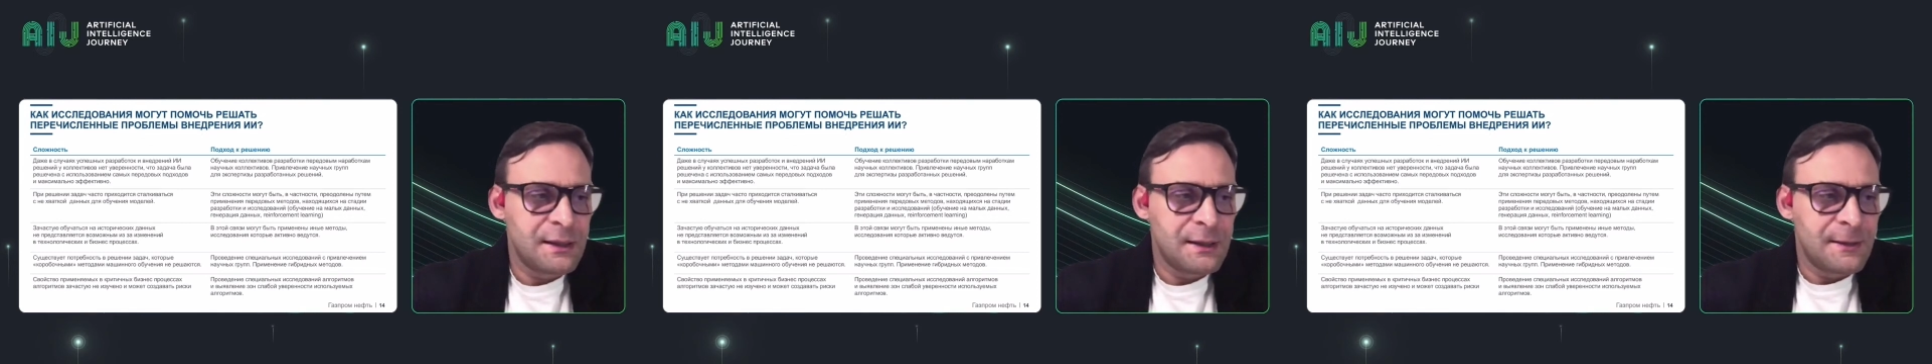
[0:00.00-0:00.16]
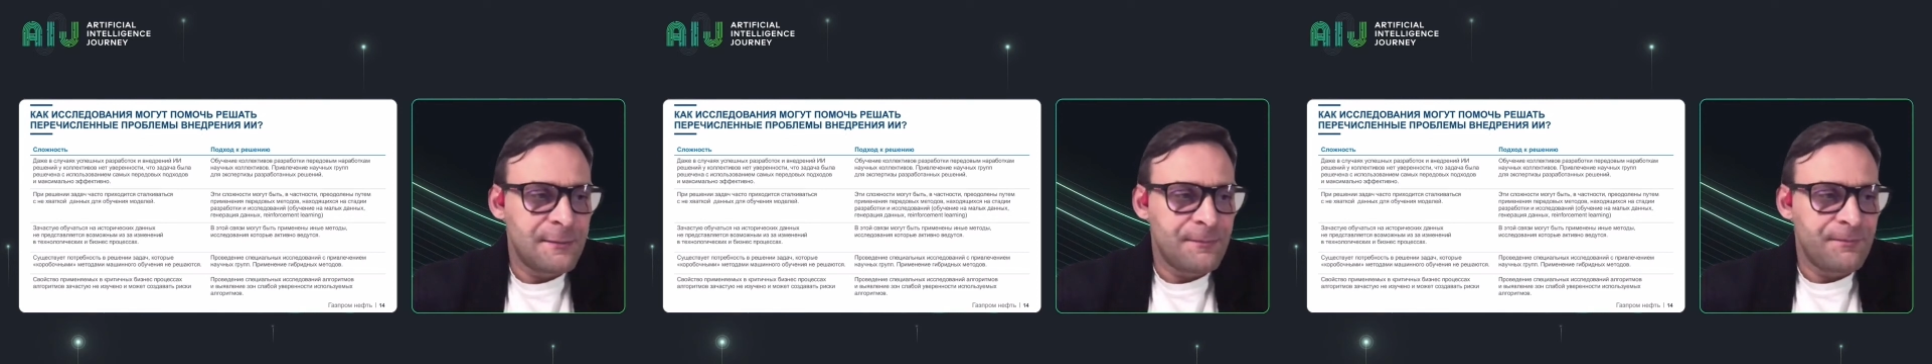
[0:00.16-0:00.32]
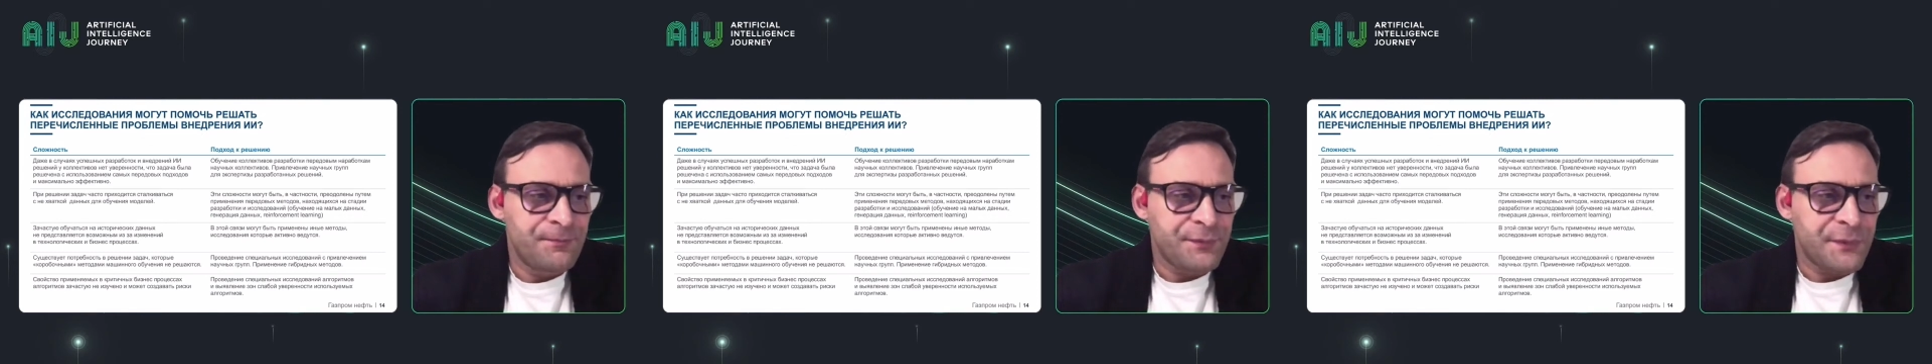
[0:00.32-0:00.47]

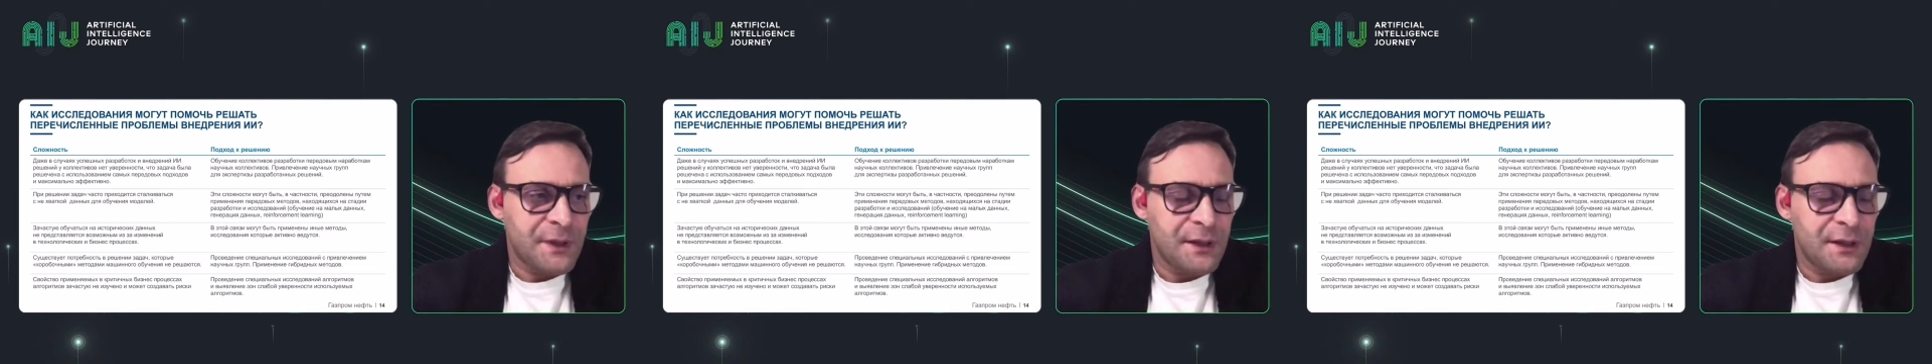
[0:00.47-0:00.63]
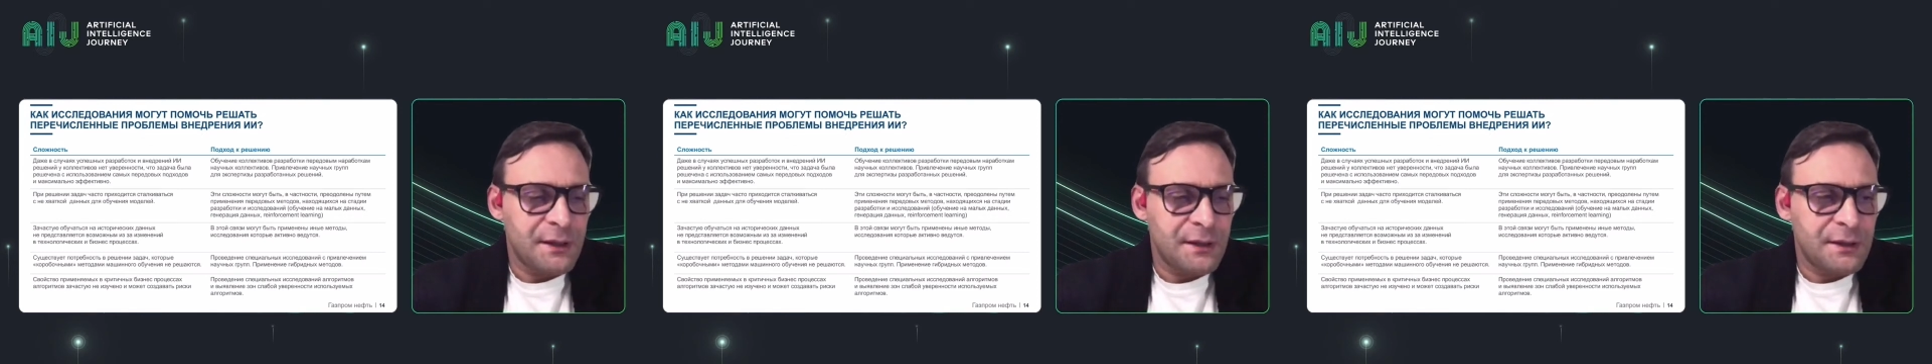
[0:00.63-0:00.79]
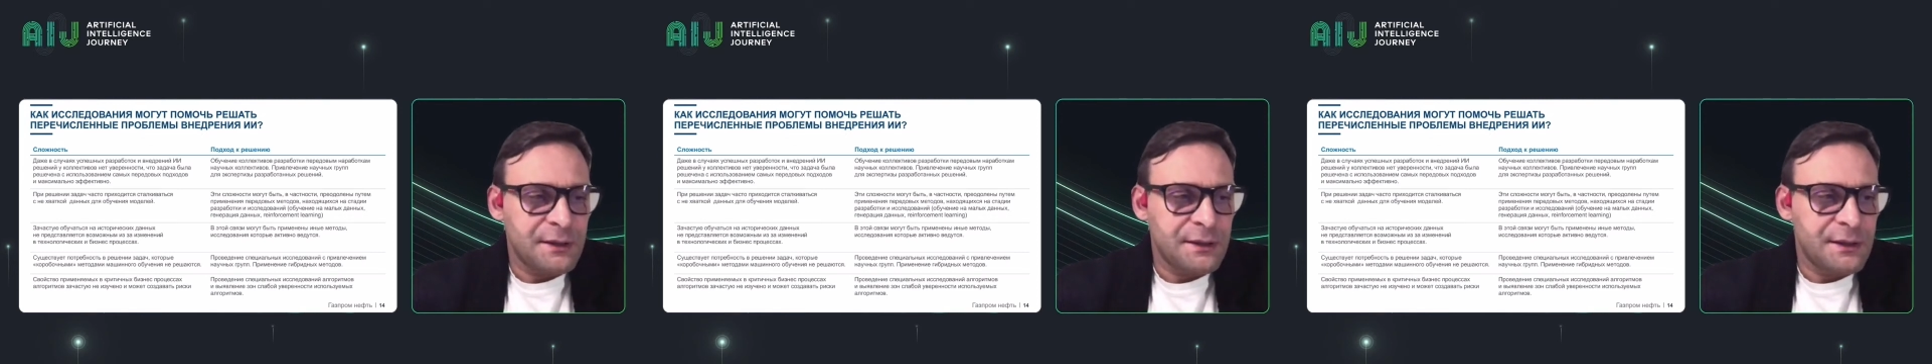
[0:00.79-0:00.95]
and the
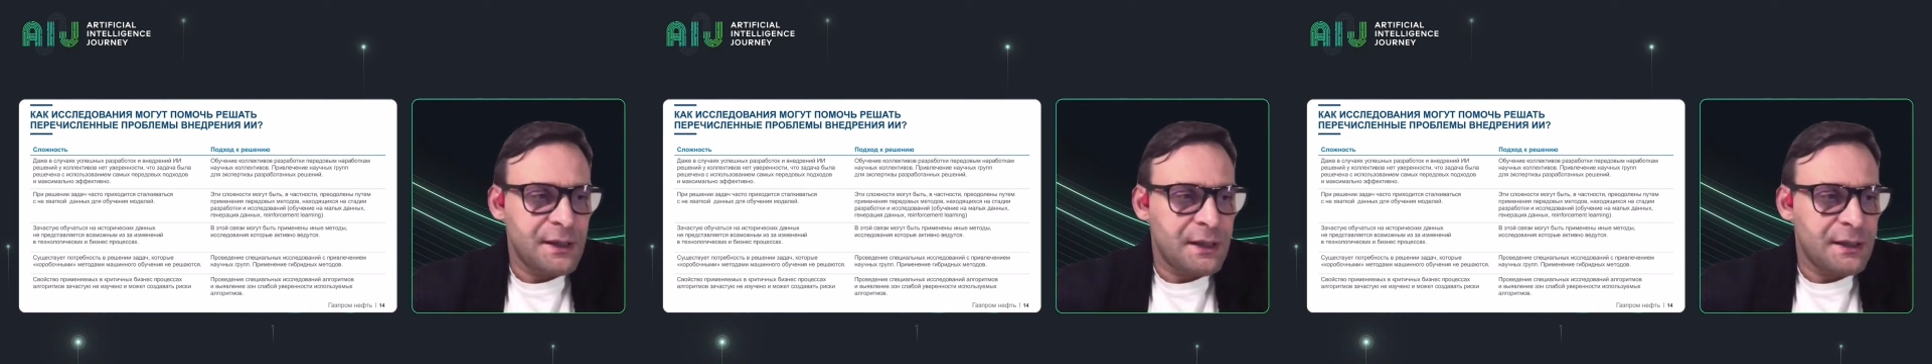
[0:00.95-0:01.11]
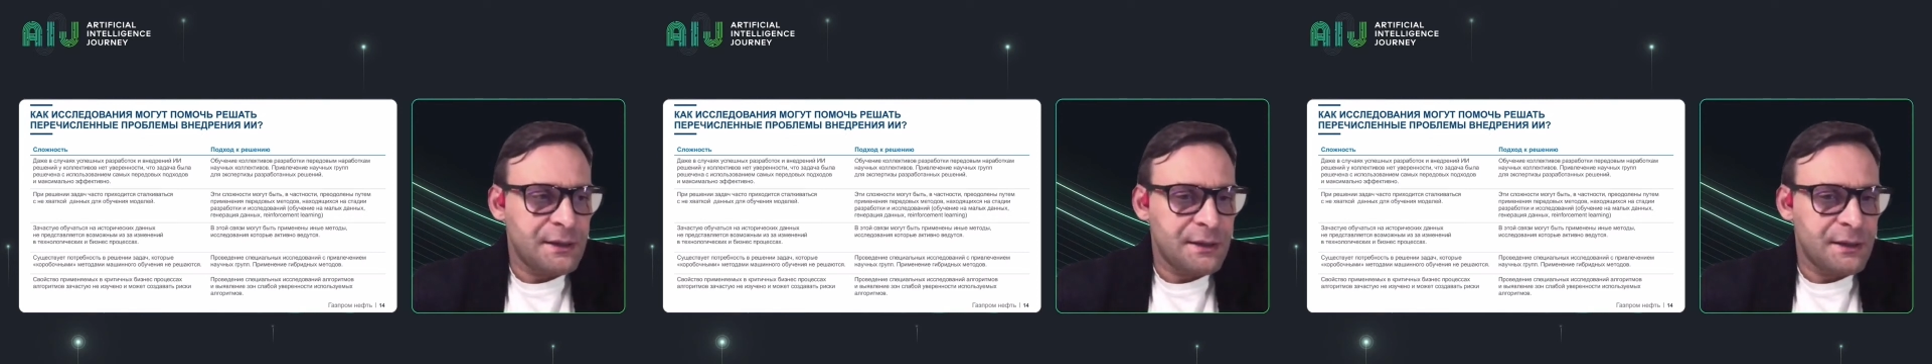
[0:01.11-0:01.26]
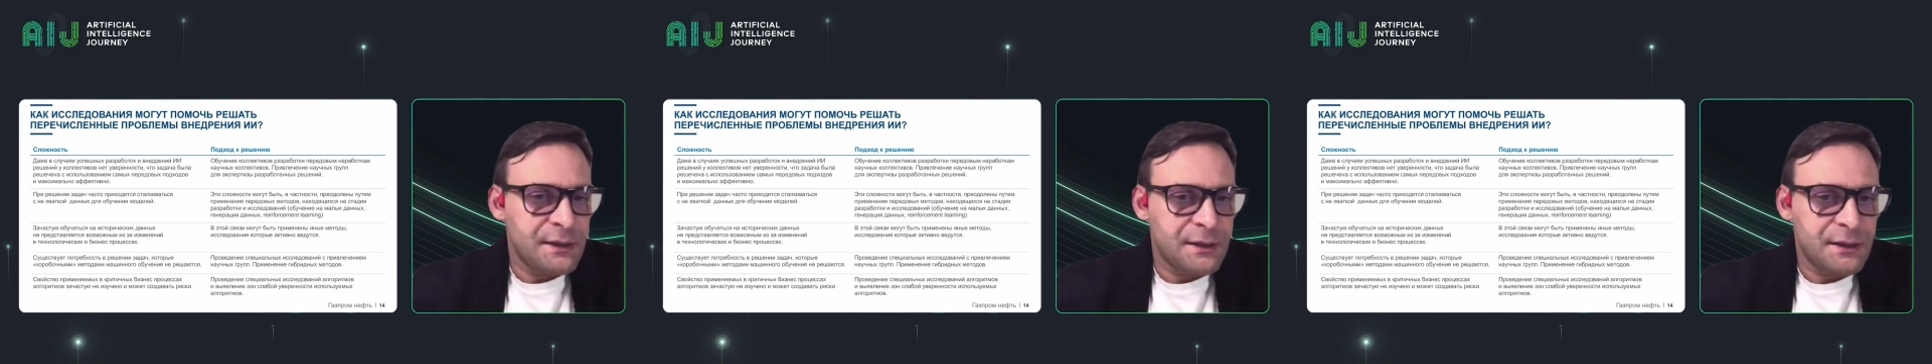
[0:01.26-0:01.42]

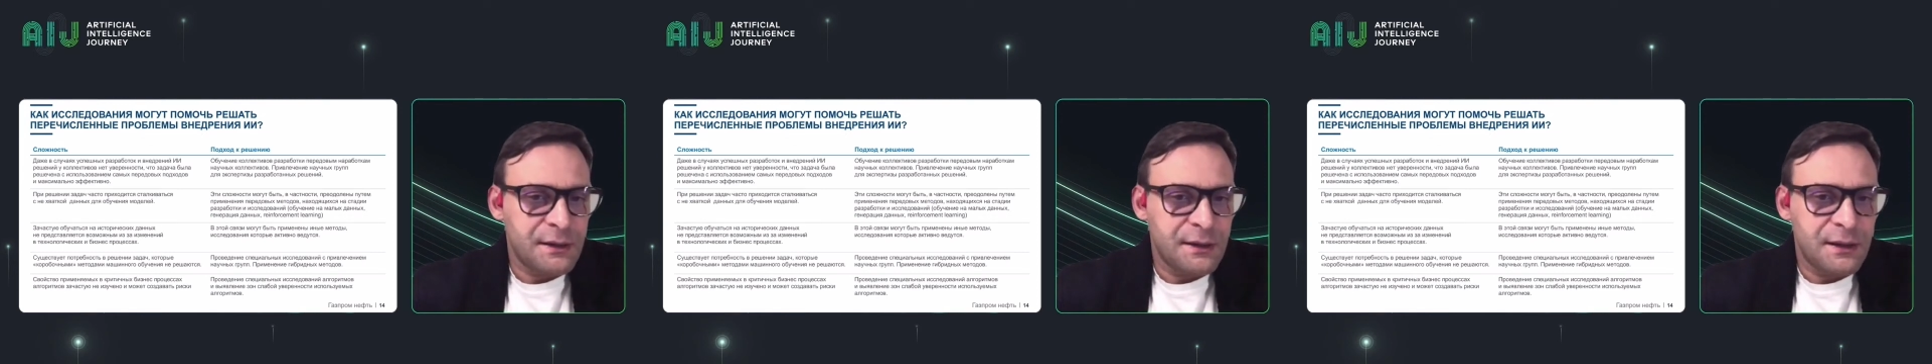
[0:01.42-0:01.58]
generation